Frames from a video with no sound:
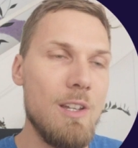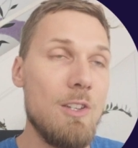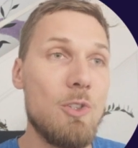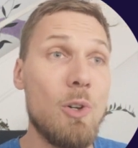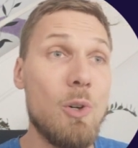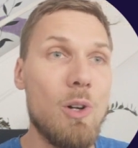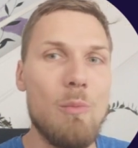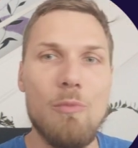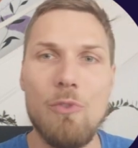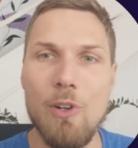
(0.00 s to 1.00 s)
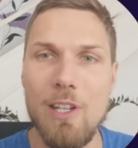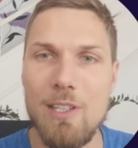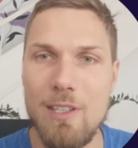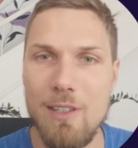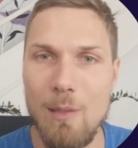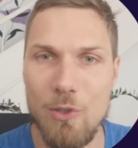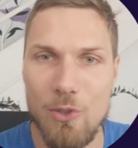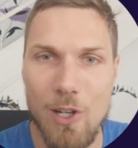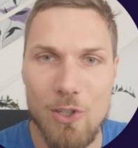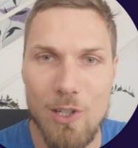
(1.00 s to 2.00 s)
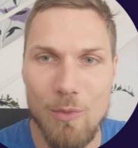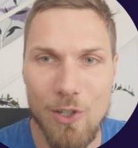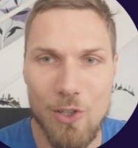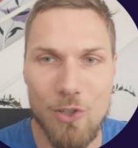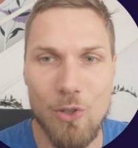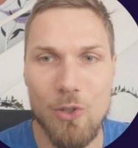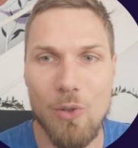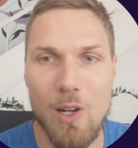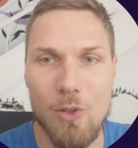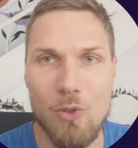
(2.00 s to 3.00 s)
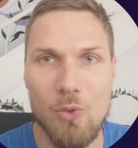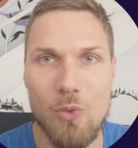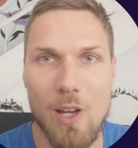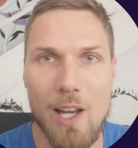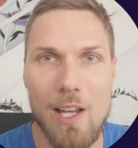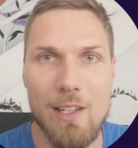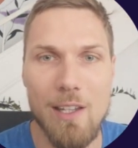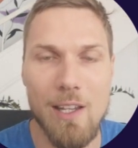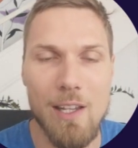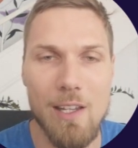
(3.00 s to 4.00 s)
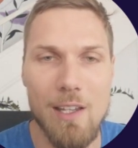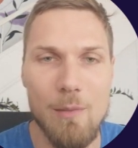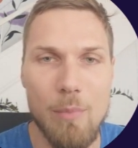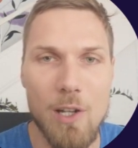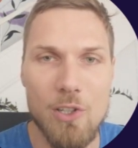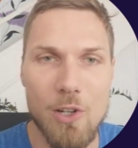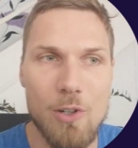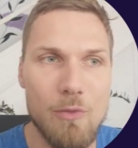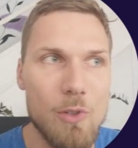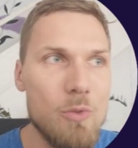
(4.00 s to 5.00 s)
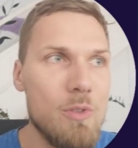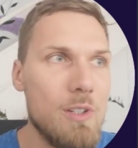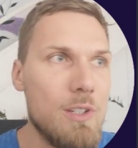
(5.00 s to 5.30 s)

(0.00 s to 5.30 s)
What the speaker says: So for this demonstration, I'm going to show you how to add a punch card view,